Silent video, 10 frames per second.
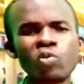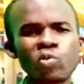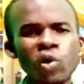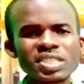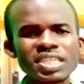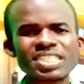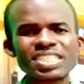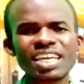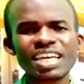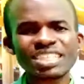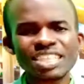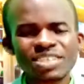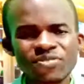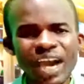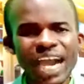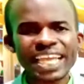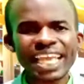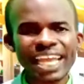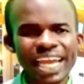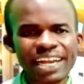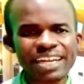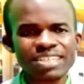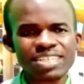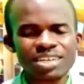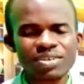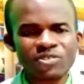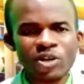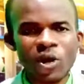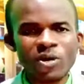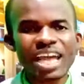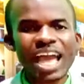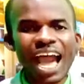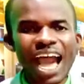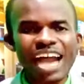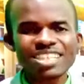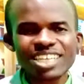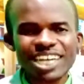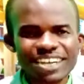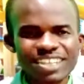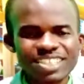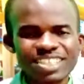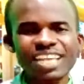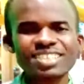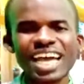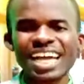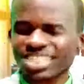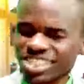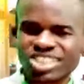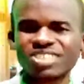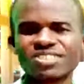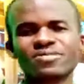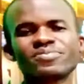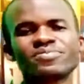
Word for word: wasn't the divine incarnate Son of God as Christians are teaching.